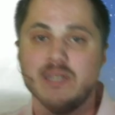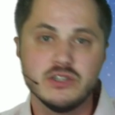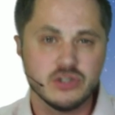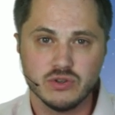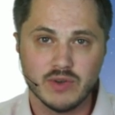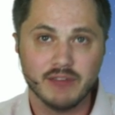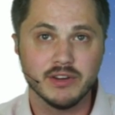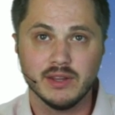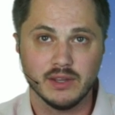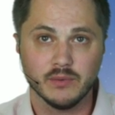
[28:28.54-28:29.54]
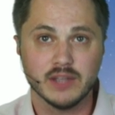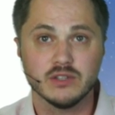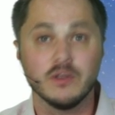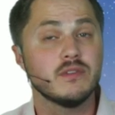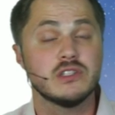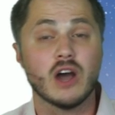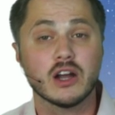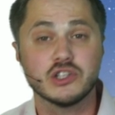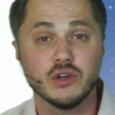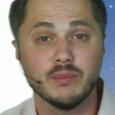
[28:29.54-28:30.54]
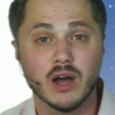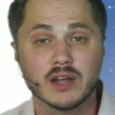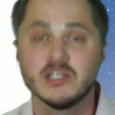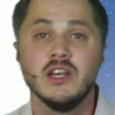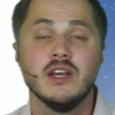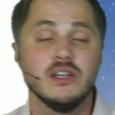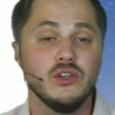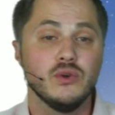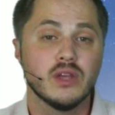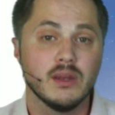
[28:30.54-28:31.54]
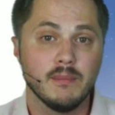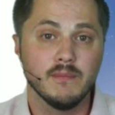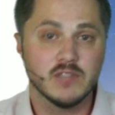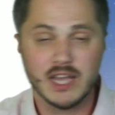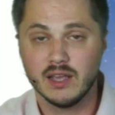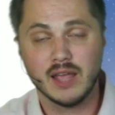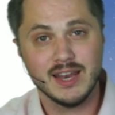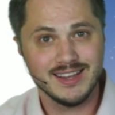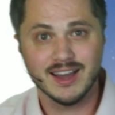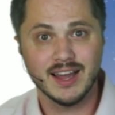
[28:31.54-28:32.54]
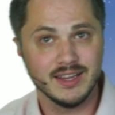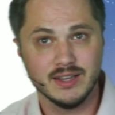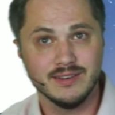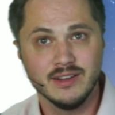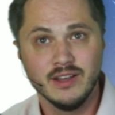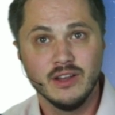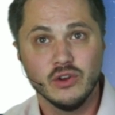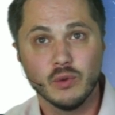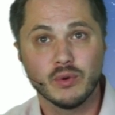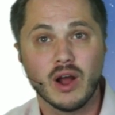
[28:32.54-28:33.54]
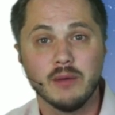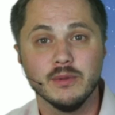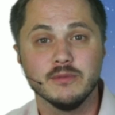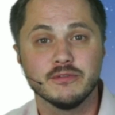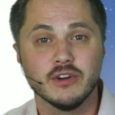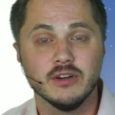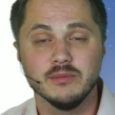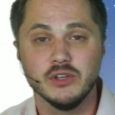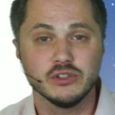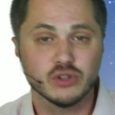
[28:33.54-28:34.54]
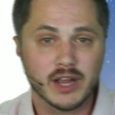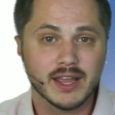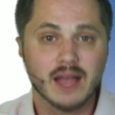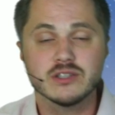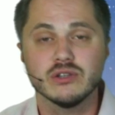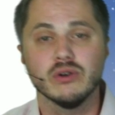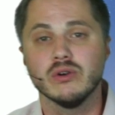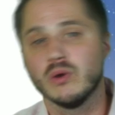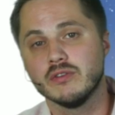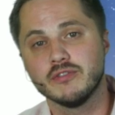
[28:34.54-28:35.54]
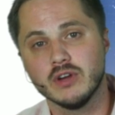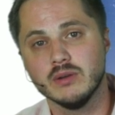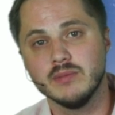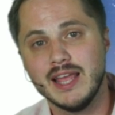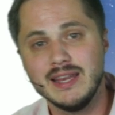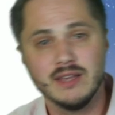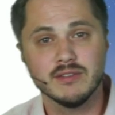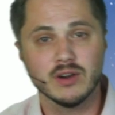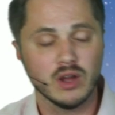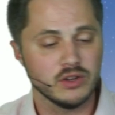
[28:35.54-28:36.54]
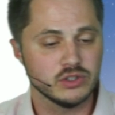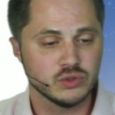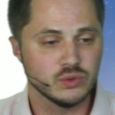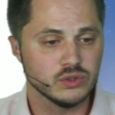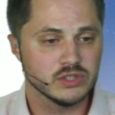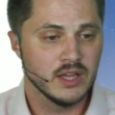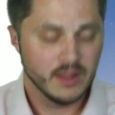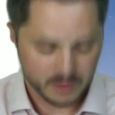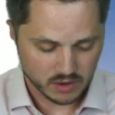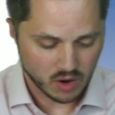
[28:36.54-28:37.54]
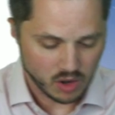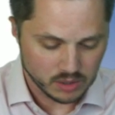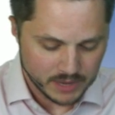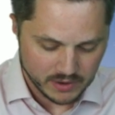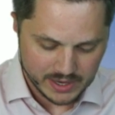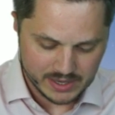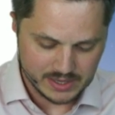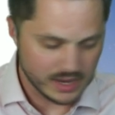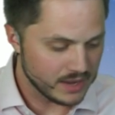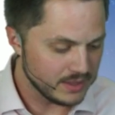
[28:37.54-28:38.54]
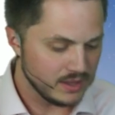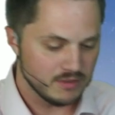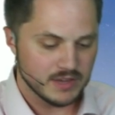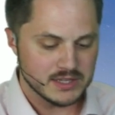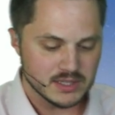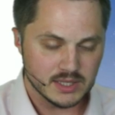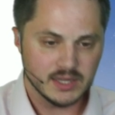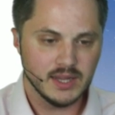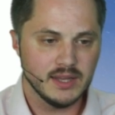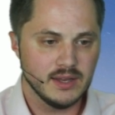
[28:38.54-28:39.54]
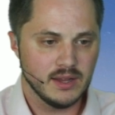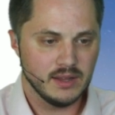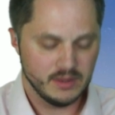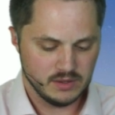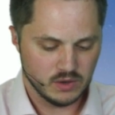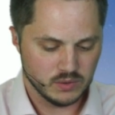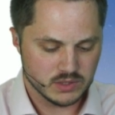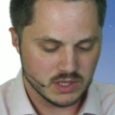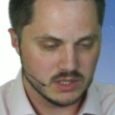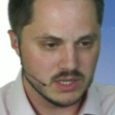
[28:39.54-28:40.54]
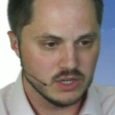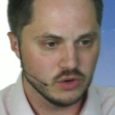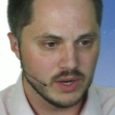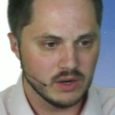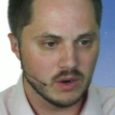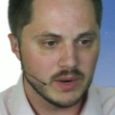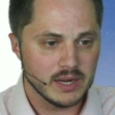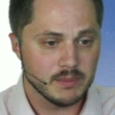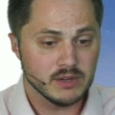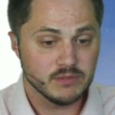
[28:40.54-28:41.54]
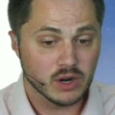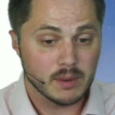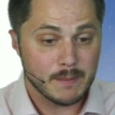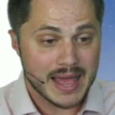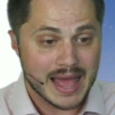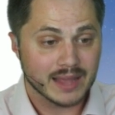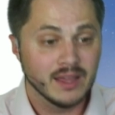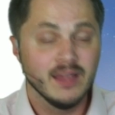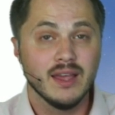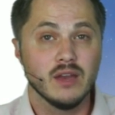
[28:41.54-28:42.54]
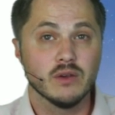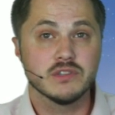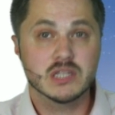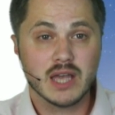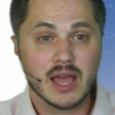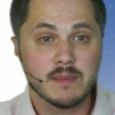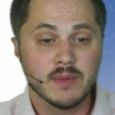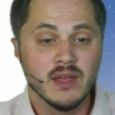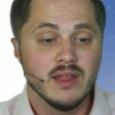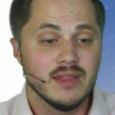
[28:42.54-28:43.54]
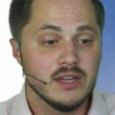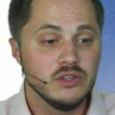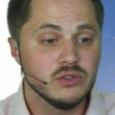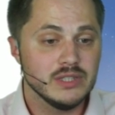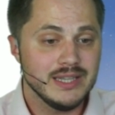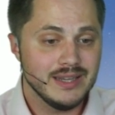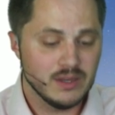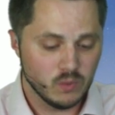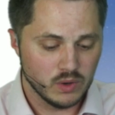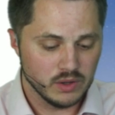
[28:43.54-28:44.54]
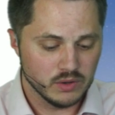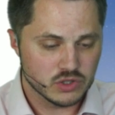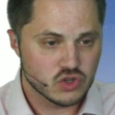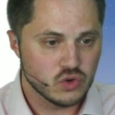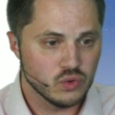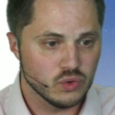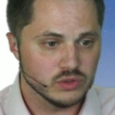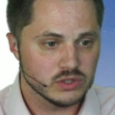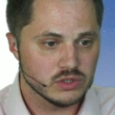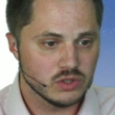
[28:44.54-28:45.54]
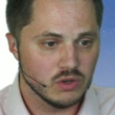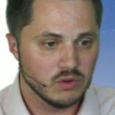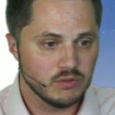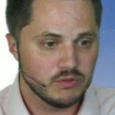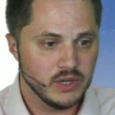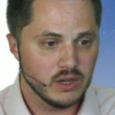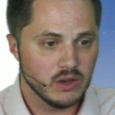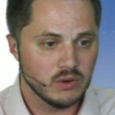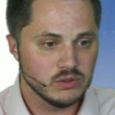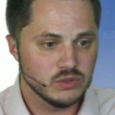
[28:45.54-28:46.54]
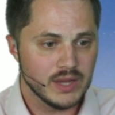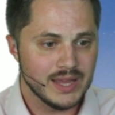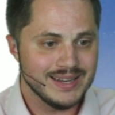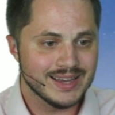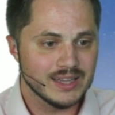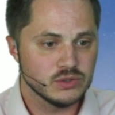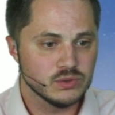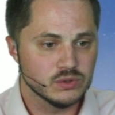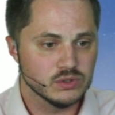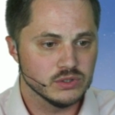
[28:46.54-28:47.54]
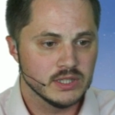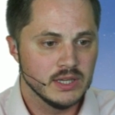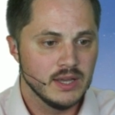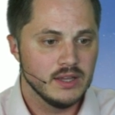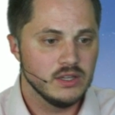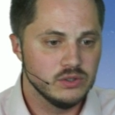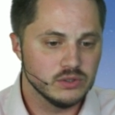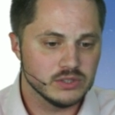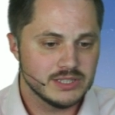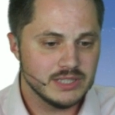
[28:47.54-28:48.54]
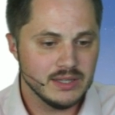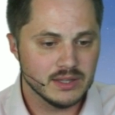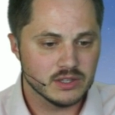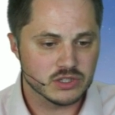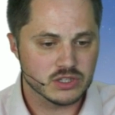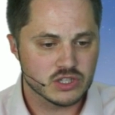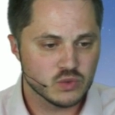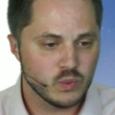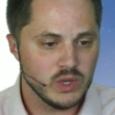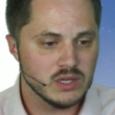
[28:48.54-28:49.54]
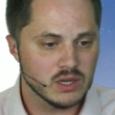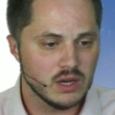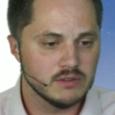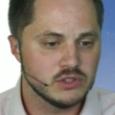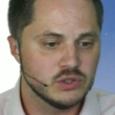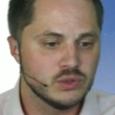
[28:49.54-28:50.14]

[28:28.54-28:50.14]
it into everything, right? So if you have the talk show box, you can take NDI in no problem from your TriCaster or from any of their other tools. They're all about NDI. They invented it, and it's integrated already. But if you're on a Mac and you have Skype, then you'll need one of those tools. So if we go to NDI tools, you'll see that there's a suite of